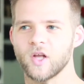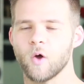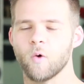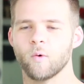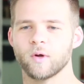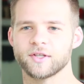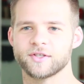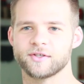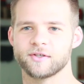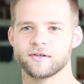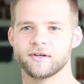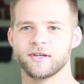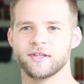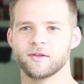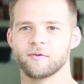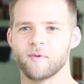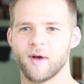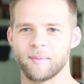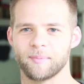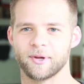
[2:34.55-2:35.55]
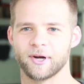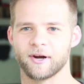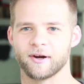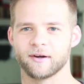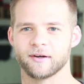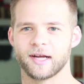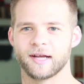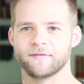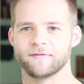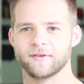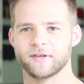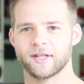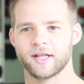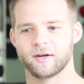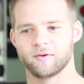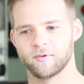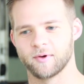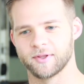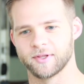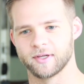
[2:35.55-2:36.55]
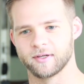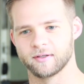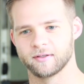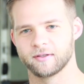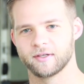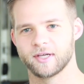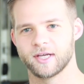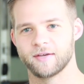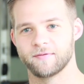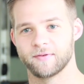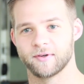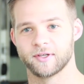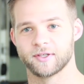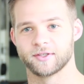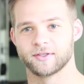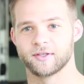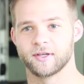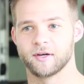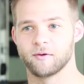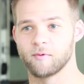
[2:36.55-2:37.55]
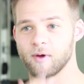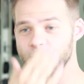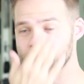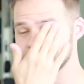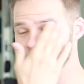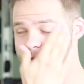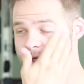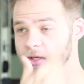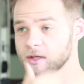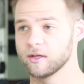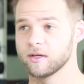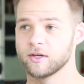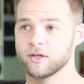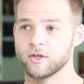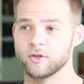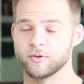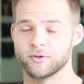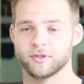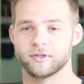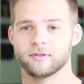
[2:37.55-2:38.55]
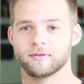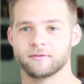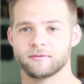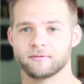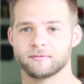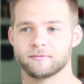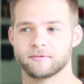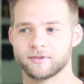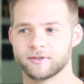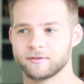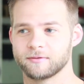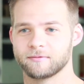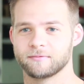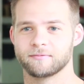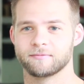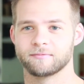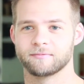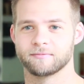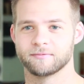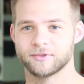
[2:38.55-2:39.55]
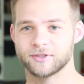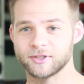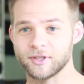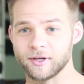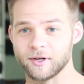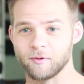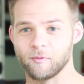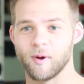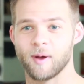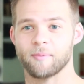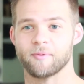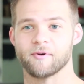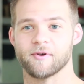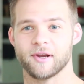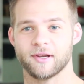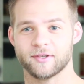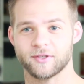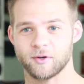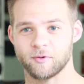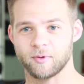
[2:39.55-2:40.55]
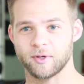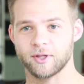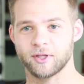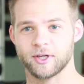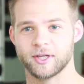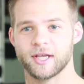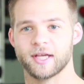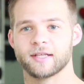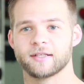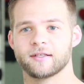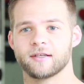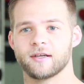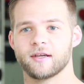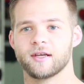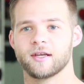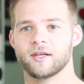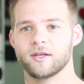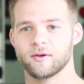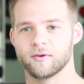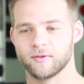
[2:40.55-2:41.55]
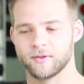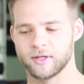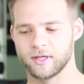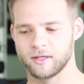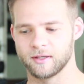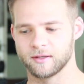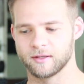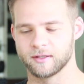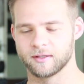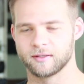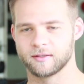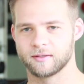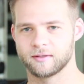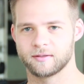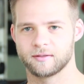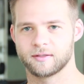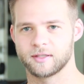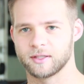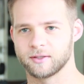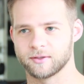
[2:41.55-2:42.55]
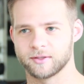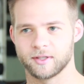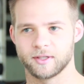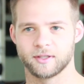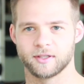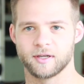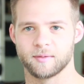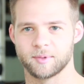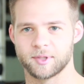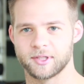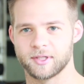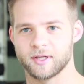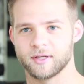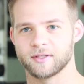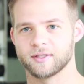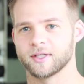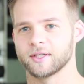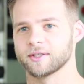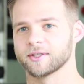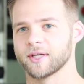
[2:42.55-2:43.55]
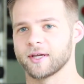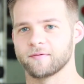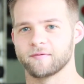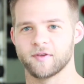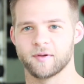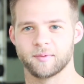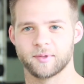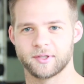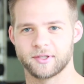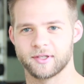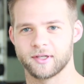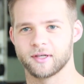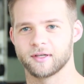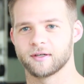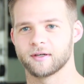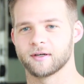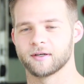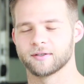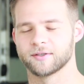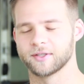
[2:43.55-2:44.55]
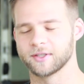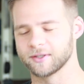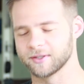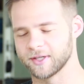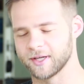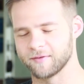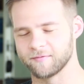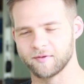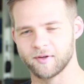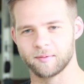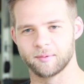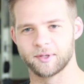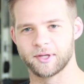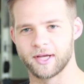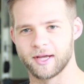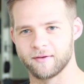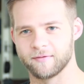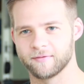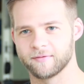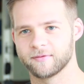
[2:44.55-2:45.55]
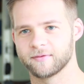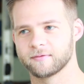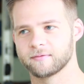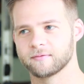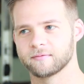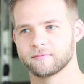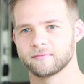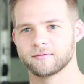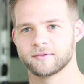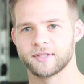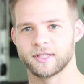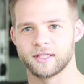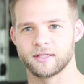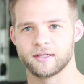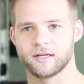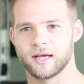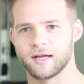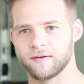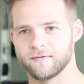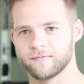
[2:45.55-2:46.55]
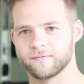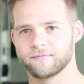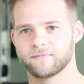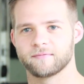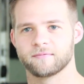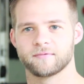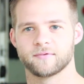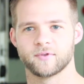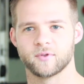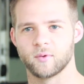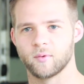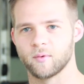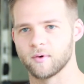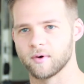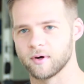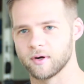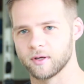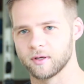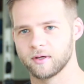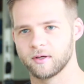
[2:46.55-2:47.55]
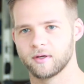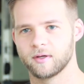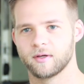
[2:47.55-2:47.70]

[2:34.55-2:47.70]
once they're in the weapon art, I feel like, well, then if you're going to study weaponry, you should study weaponry. So we look at, you know, the single stick and double stick, single knife double stick, or single knife double knife, stick and knife, sword,